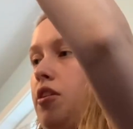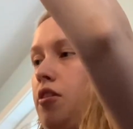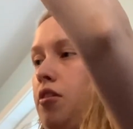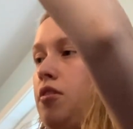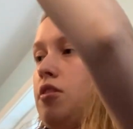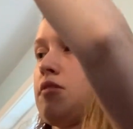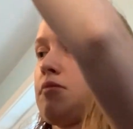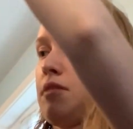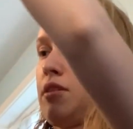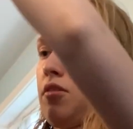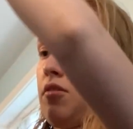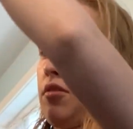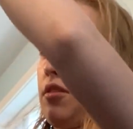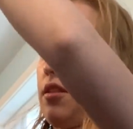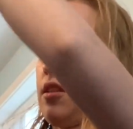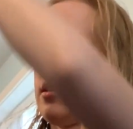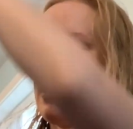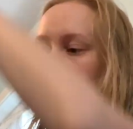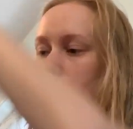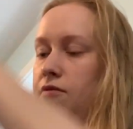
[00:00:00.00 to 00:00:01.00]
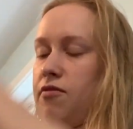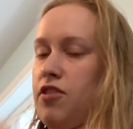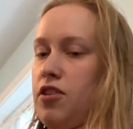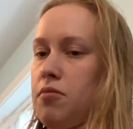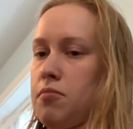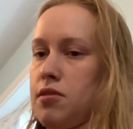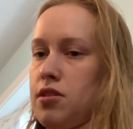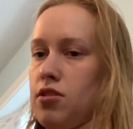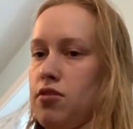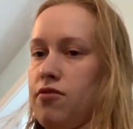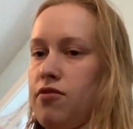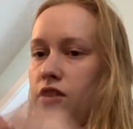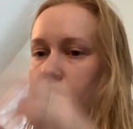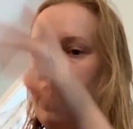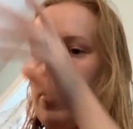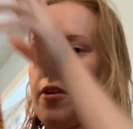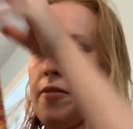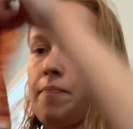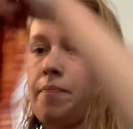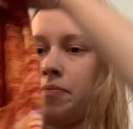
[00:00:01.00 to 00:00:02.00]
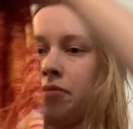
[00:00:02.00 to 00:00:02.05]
It's one of the only things I've filmed so far.